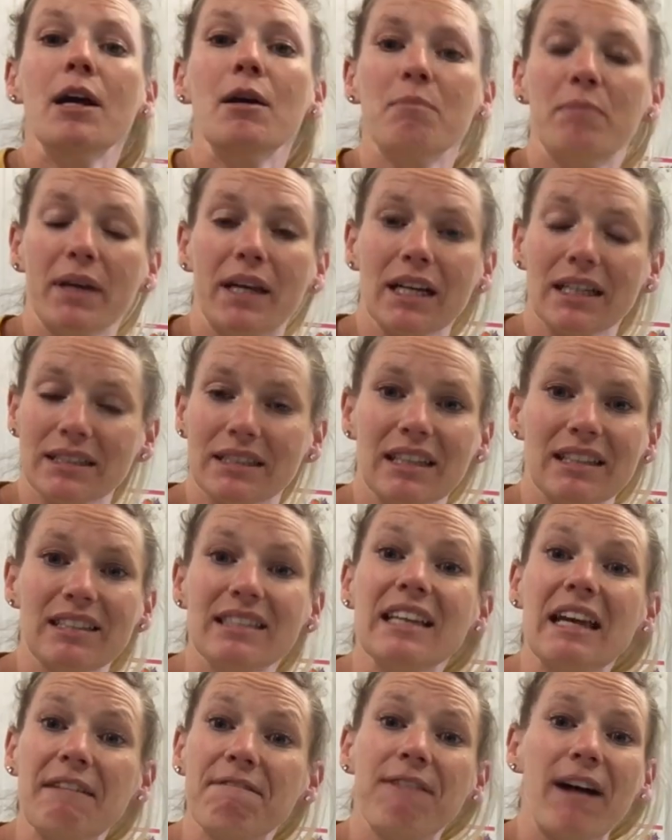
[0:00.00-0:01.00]
because this is
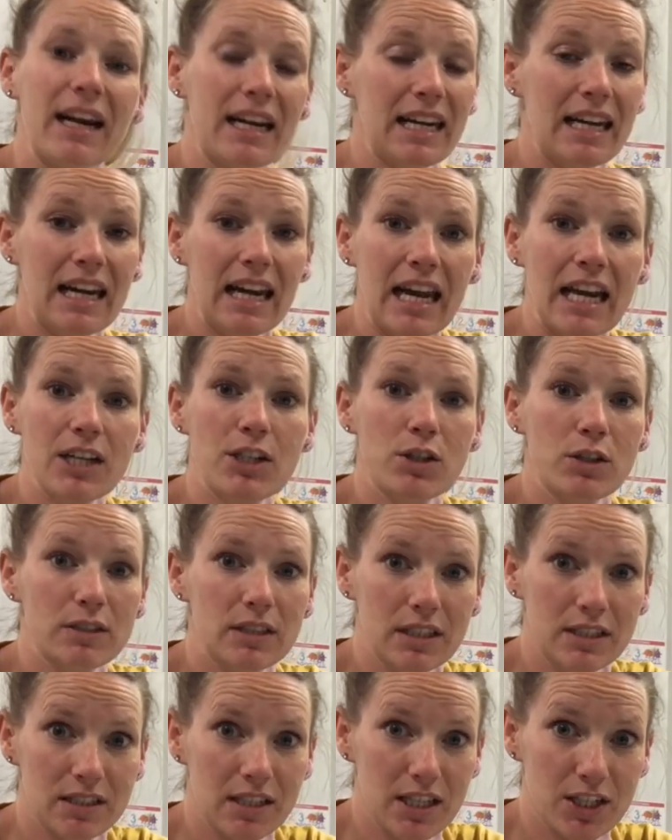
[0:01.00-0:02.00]
a financial
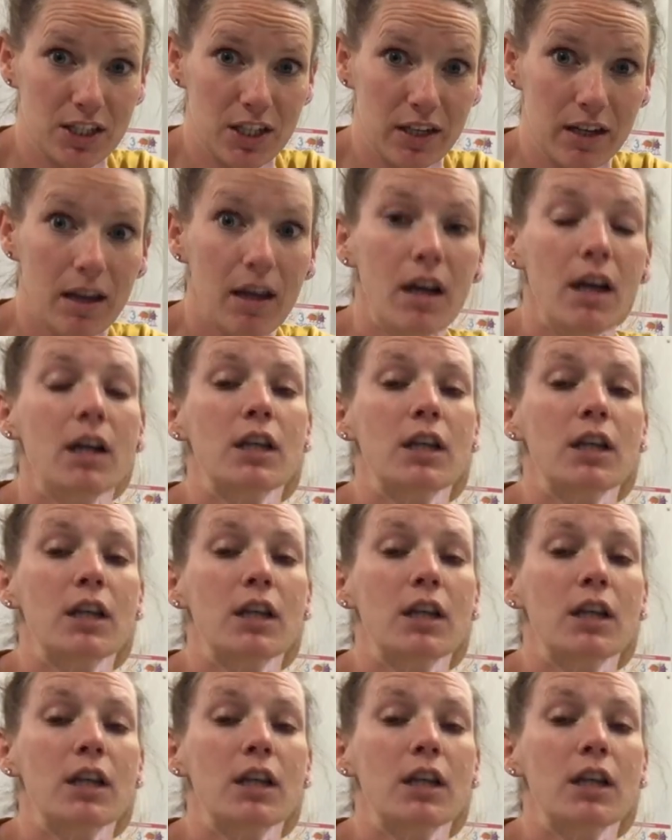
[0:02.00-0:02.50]
decision.